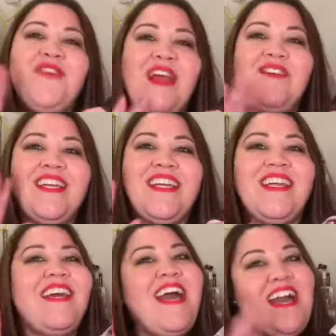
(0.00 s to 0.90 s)
very
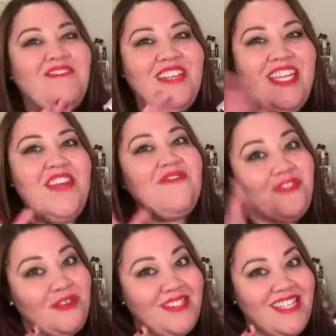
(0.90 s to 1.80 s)
heavily
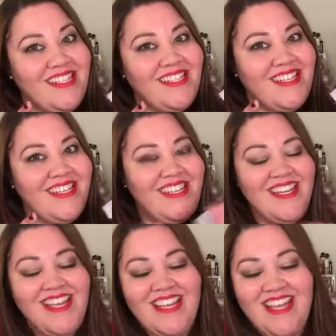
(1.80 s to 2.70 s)
fruit scented
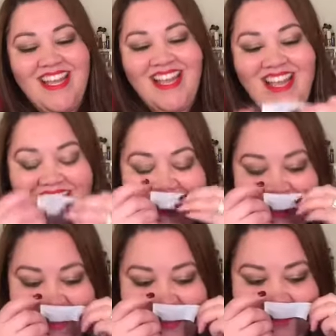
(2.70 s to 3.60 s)

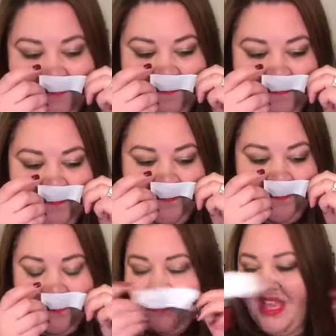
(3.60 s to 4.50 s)
and
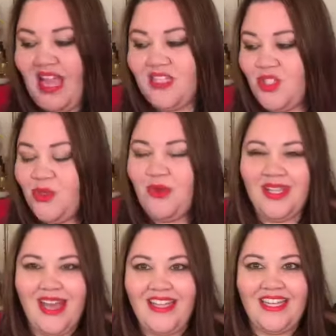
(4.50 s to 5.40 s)
I do
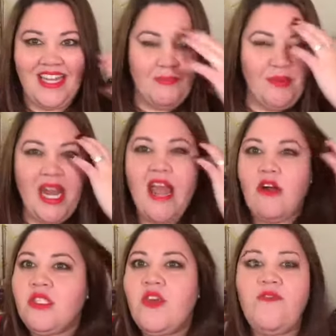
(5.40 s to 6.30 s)
like it but I
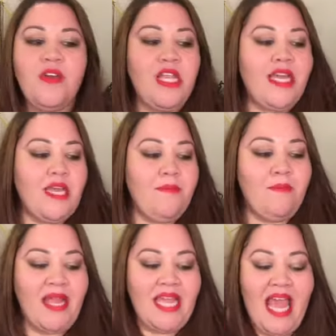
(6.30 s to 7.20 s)
also feel like it
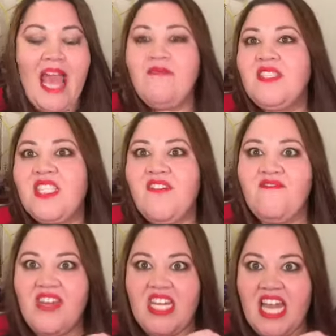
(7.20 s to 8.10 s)
might have some
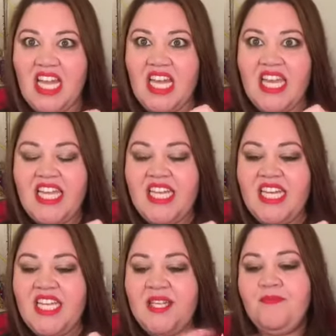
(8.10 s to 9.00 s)
vanilla in
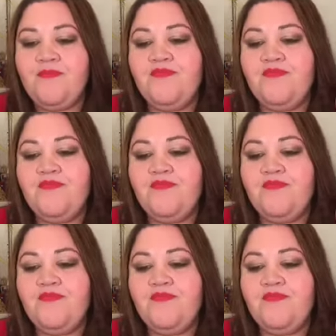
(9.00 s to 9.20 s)
it